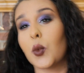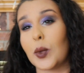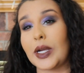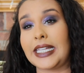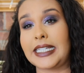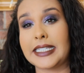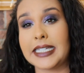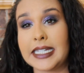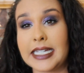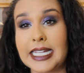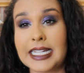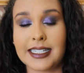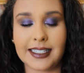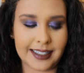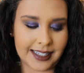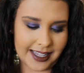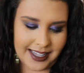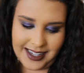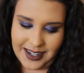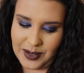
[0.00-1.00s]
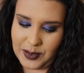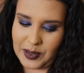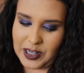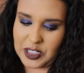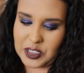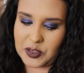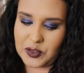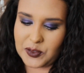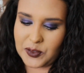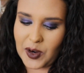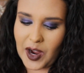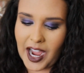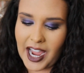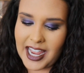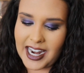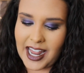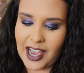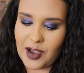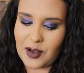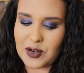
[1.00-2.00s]
we did it, we
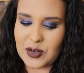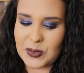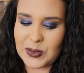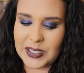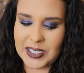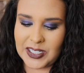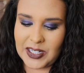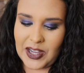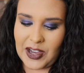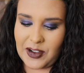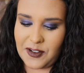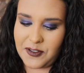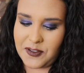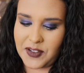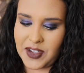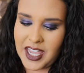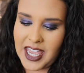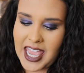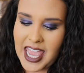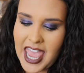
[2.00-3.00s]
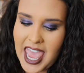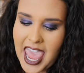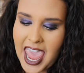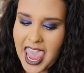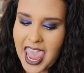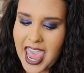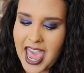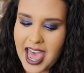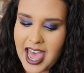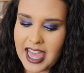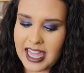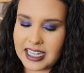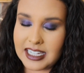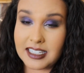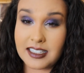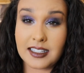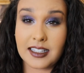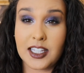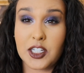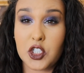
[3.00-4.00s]
tried out new stuff,
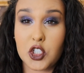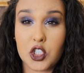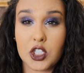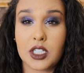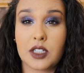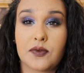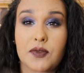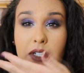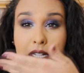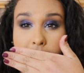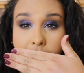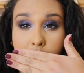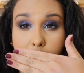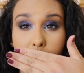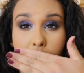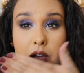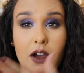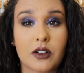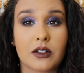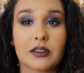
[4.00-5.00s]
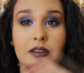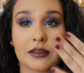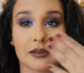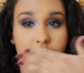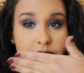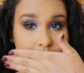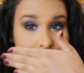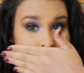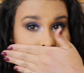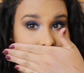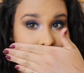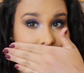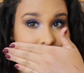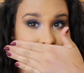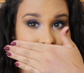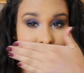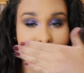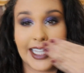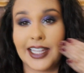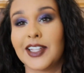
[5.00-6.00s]
and let's just forget about
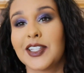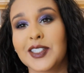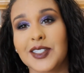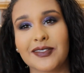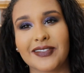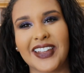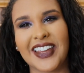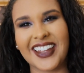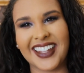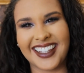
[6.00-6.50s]
this.